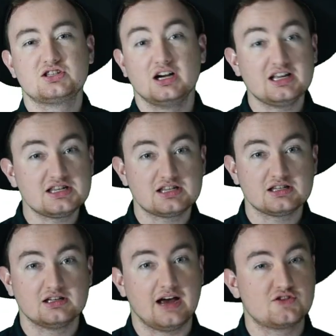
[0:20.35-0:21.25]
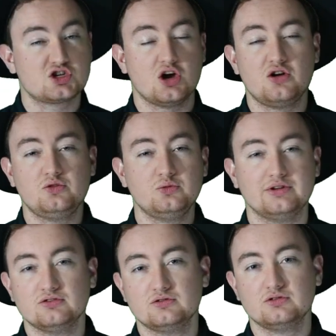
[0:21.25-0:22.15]
Studies have shown,
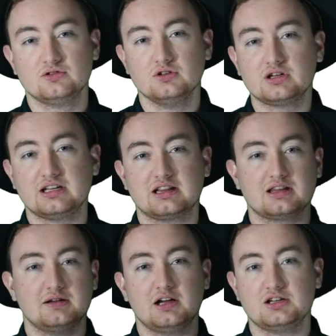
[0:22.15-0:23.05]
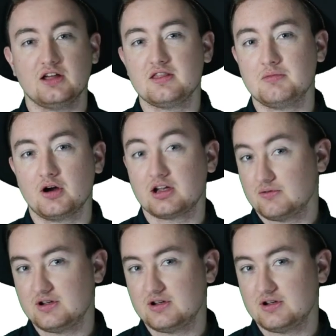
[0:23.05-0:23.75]
we've looked at done the market